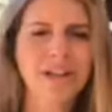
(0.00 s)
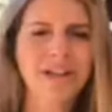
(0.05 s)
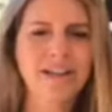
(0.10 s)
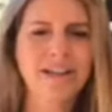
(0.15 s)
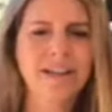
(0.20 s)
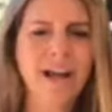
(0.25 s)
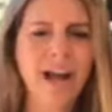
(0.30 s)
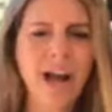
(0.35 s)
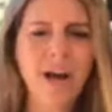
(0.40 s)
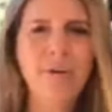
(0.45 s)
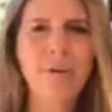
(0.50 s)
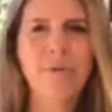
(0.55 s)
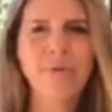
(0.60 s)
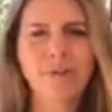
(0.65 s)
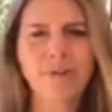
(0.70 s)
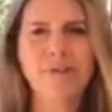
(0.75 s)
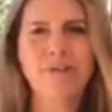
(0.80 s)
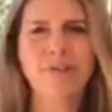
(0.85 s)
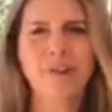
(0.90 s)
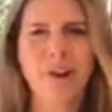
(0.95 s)
not when
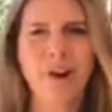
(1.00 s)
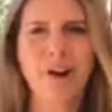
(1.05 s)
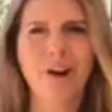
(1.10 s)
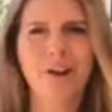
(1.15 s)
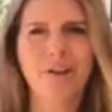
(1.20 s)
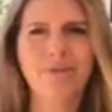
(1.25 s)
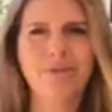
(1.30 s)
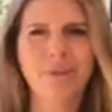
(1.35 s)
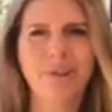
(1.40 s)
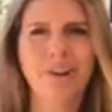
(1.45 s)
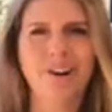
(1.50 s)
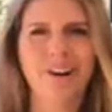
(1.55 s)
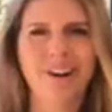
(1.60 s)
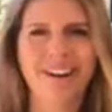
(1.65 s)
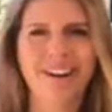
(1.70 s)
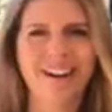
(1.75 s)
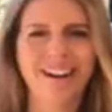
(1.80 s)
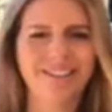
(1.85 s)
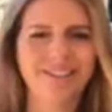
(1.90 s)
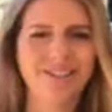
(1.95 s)
we're sorry for our
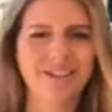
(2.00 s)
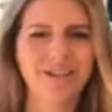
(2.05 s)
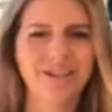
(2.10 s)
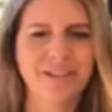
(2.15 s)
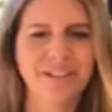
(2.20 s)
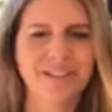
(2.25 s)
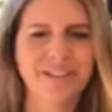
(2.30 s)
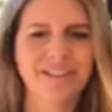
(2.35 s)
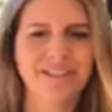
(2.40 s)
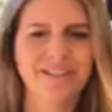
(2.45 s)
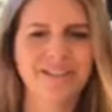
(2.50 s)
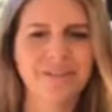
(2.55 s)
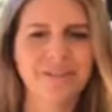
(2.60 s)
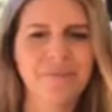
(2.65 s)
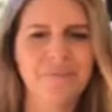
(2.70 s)
consequences.